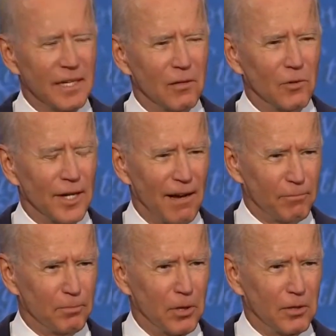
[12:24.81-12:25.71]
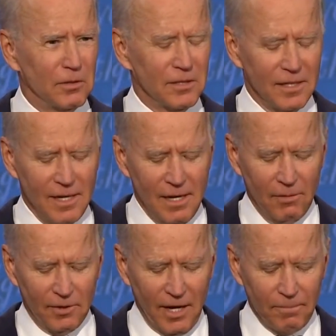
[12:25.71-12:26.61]
what I proposed.
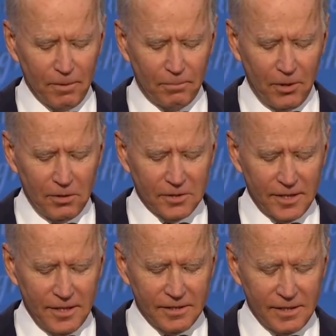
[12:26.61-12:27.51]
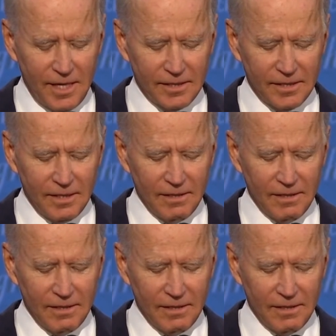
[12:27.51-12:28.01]
What I proposed is that